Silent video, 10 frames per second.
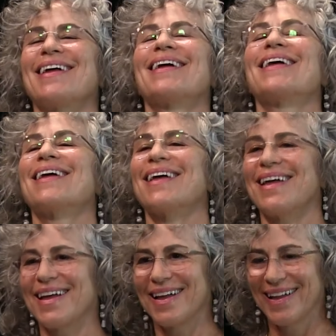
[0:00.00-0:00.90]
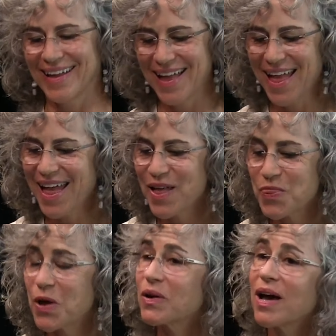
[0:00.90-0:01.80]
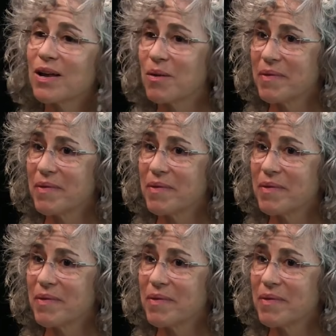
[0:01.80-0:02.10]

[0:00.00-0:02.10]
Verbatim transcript: Let's see. They're not all